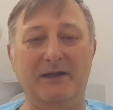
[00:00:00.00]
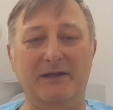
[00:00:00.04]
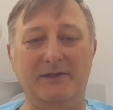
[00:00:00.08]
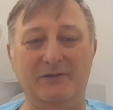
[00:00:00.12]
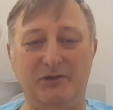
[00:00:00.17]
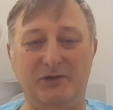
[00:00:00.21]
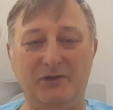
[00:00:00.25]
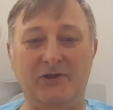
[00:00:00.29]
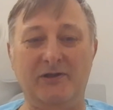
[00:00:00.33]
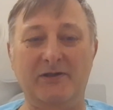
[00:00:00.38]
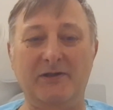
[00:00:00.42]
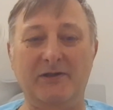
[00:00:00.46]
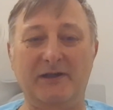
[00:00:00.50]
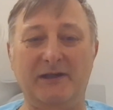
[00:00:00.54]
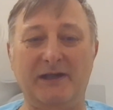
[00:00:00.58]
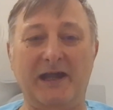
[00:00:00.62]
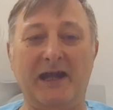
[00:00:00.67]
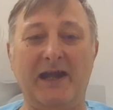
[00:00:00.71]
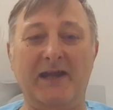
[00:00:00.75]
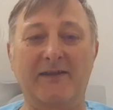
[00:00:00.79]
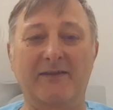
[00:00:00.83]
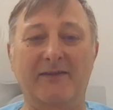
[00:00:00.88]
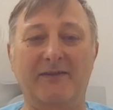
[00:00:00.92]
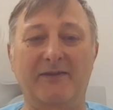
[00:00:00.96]
during the
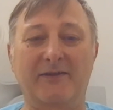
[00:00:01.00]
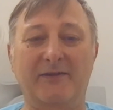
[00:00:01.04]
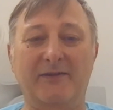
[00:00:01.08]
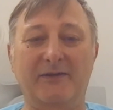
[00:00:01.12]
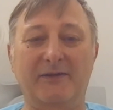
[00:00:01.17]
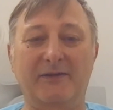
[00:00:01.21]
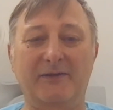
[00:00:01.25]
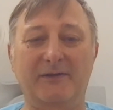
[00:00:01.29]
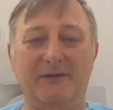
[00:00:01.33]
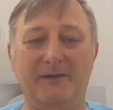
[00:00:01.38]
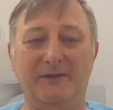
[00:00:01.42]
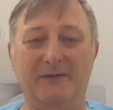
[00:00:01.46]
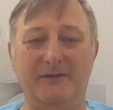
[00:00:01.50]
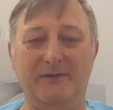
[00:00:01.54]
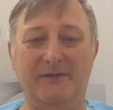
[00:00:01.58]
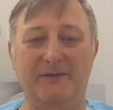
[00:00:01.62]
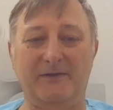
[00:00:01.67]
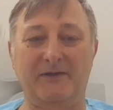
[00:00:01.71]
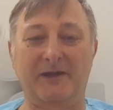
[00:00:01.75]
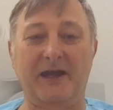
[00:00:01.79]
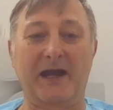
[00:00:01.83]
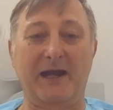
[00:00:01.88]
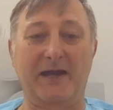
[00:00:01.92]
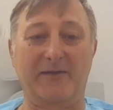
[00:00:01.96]
day to
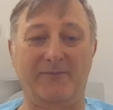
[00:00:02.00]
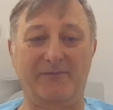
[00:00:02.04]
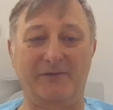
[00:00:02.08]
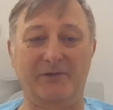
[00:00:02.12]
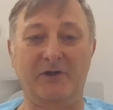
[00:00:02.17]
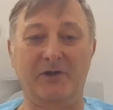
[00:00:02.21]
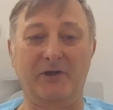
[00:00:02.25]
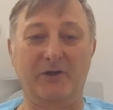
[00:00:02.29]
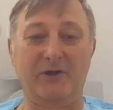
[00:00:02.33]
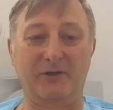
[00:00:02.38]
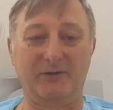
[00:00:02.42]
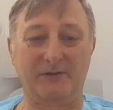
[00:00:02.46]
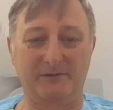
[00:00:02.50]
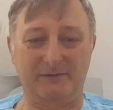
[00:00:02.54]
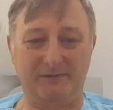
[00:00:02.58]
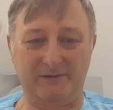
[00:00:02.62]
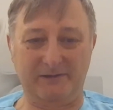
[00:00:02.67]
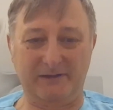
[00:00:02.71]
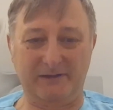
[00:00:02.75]
have your